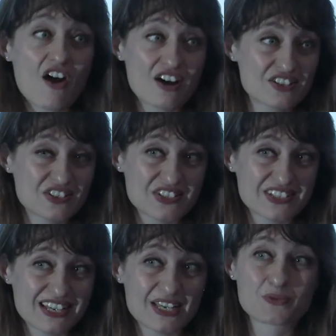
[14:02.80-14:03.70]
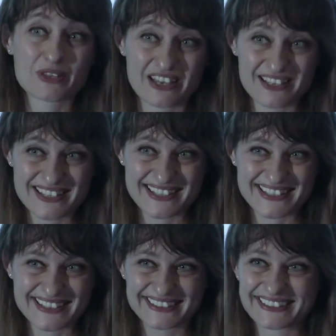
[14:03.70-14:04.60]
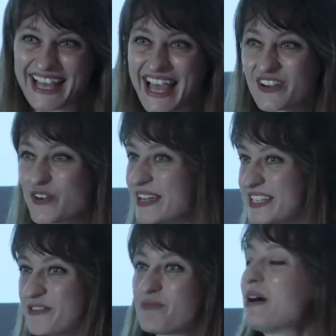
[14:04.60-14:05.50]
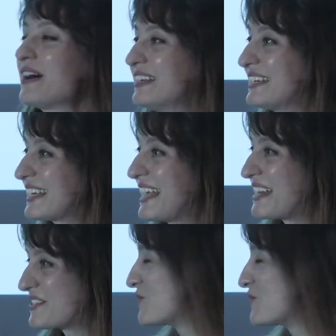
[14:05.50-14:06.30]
arts is with us. And creative mind can